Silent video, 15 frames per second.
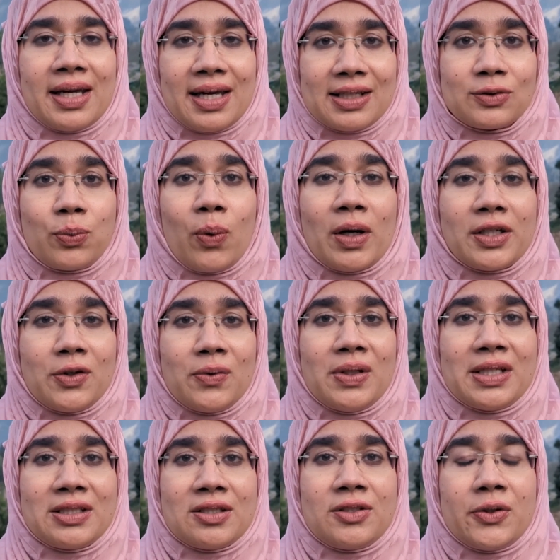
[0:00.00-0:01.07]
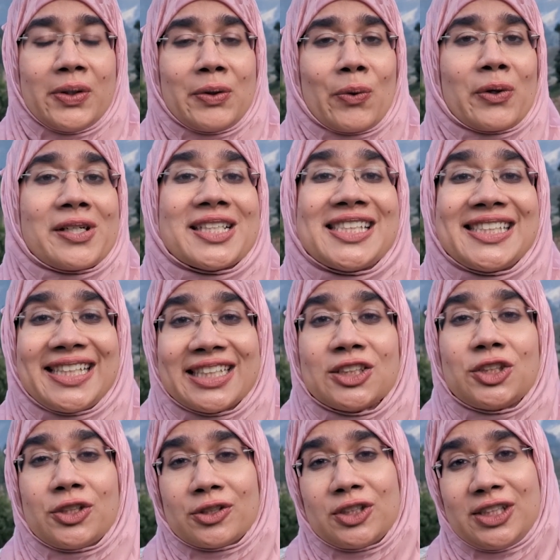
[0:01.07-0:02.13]
is what you need to do in order to
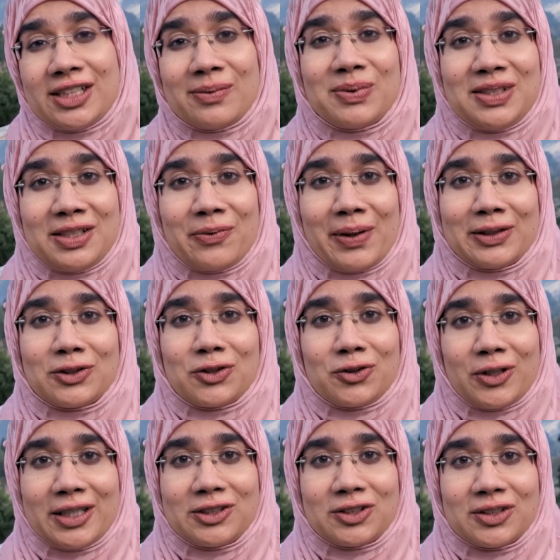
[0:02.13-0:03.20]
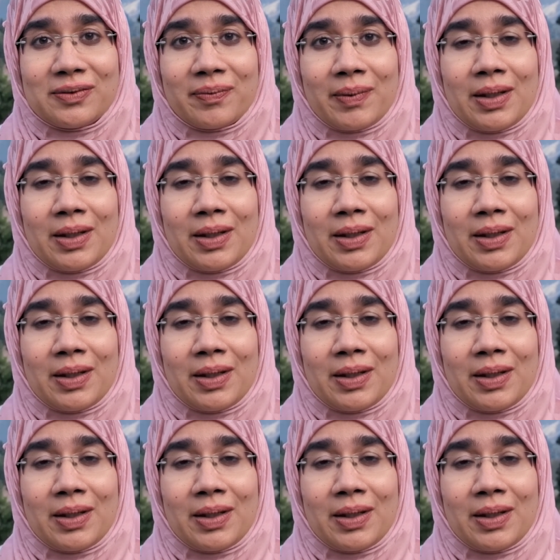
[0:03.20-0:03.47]
cinch your GMC registration.